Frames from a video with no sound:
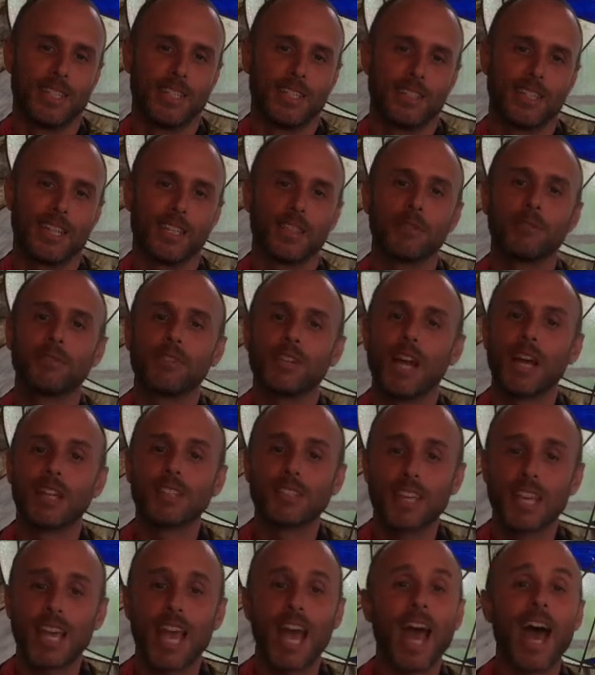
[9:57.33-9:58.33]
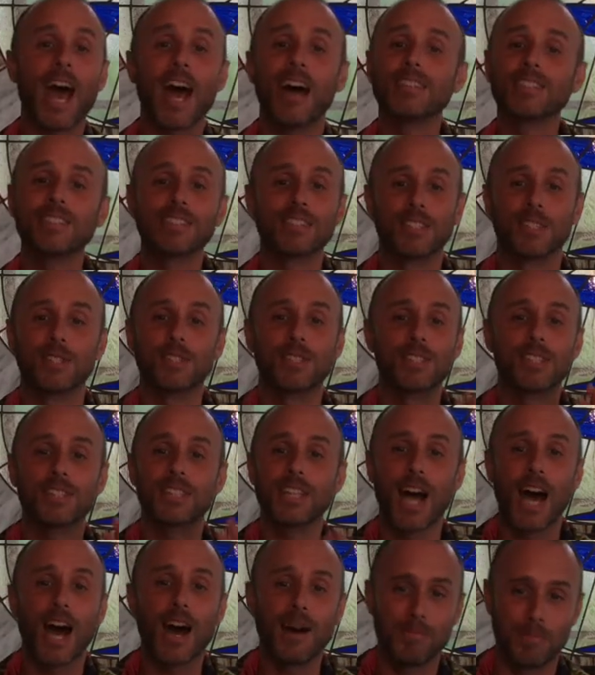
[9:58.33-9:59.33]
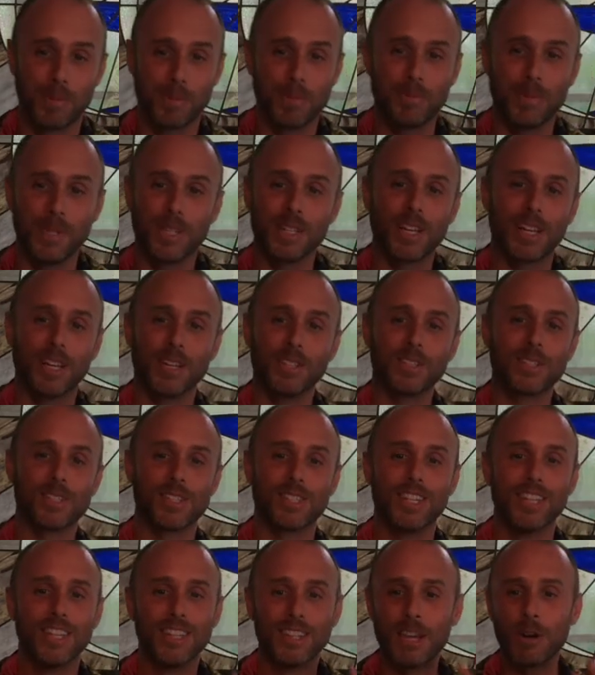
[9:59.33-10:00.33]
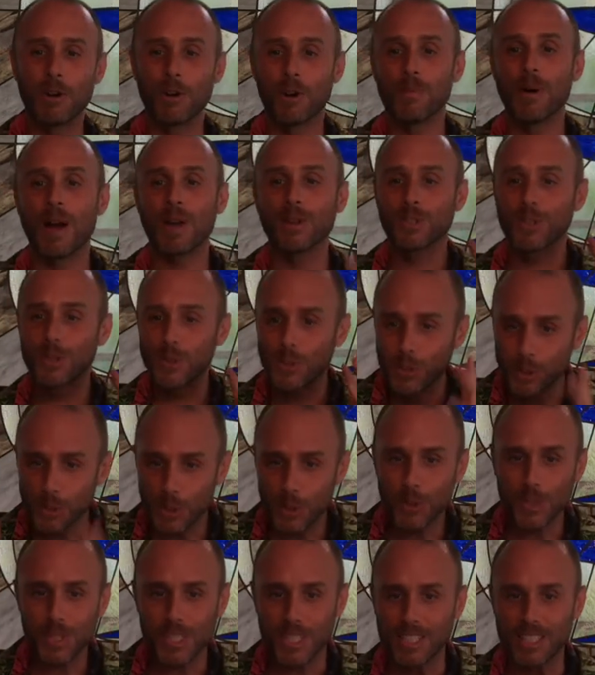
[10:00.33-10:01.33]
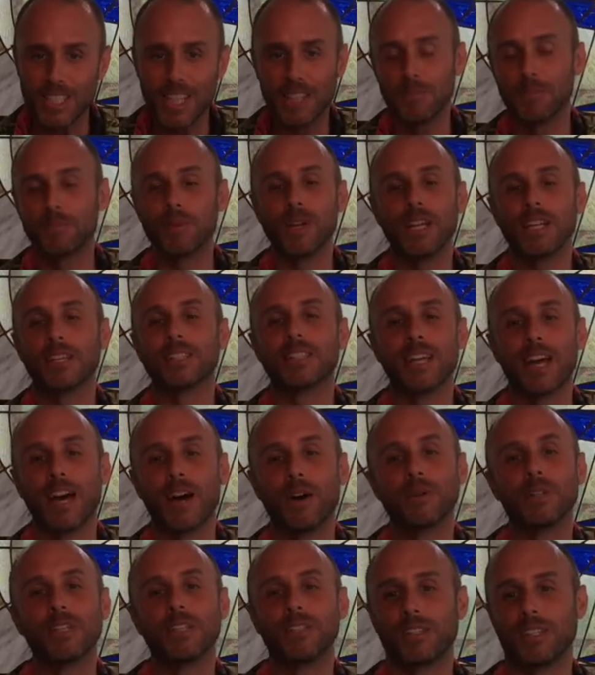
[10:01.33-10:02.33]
that the fiancé asked to stop because they were about to lose it and break down in